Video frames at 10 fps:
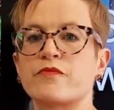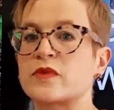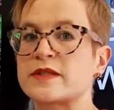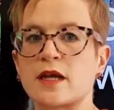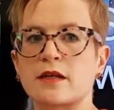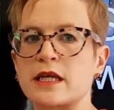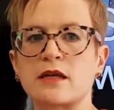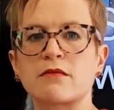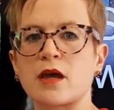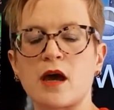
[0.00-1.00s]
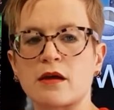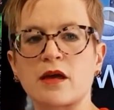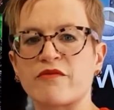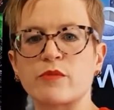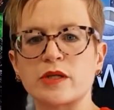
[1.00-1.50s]
certainly
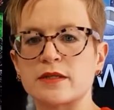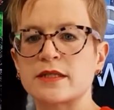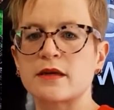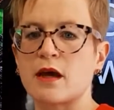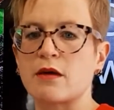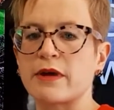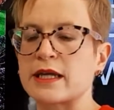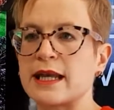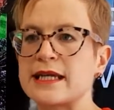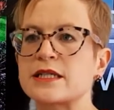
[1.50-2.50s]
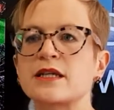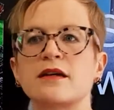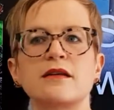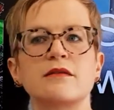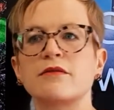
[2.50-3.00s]
government
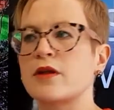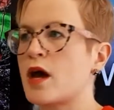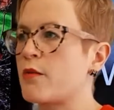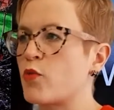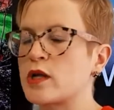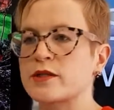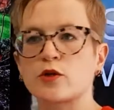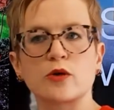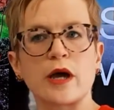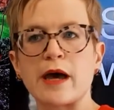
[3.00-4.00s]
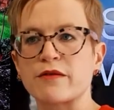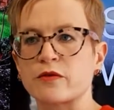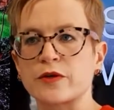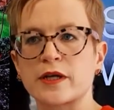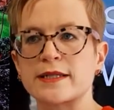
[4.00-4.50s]
regulation, World Health
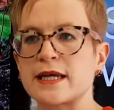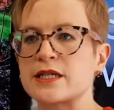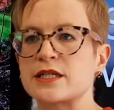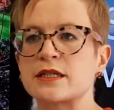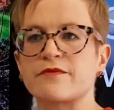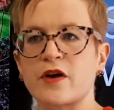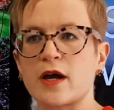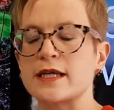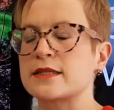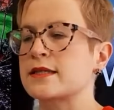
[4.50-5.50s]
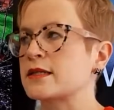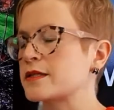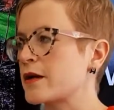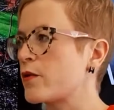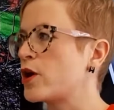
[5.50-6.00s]
Organization advice, and
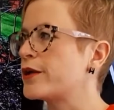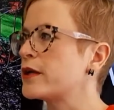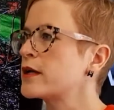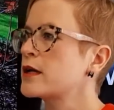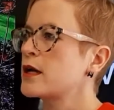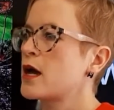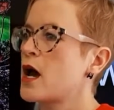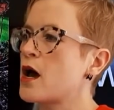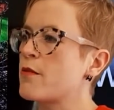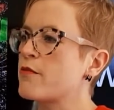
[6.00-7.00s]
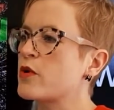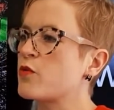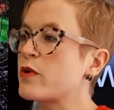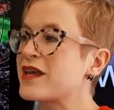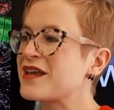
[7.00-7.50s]
so on.
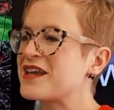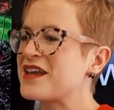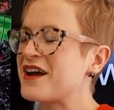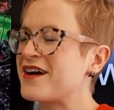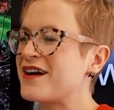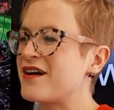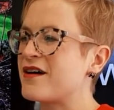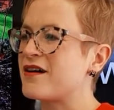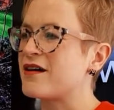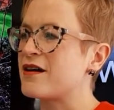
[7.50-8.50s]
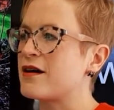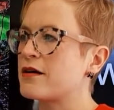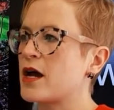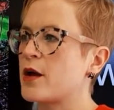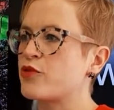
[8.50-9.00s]
We are
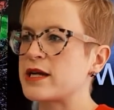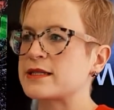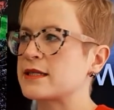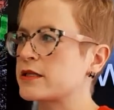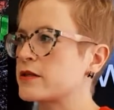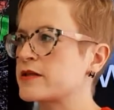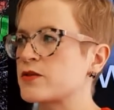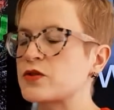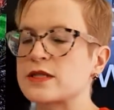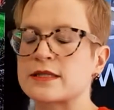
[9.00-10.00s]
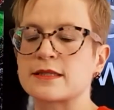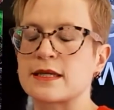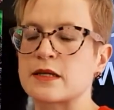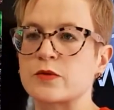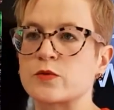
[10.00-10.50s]
practicing social
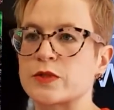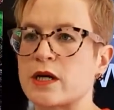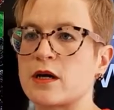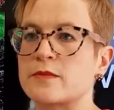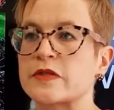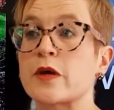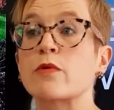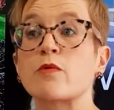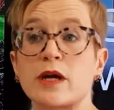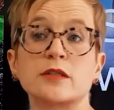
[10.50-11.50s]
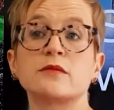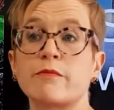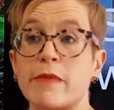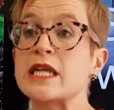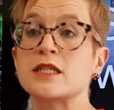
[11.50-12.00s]
distancing at all times. So we will
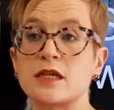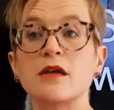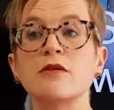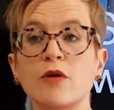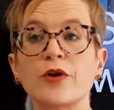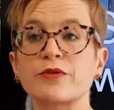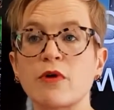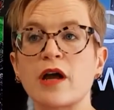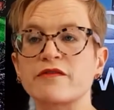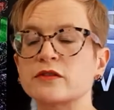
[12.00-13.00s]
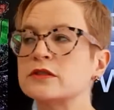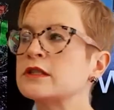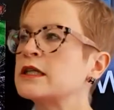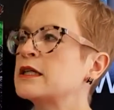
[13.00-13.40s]
meet you on arrival,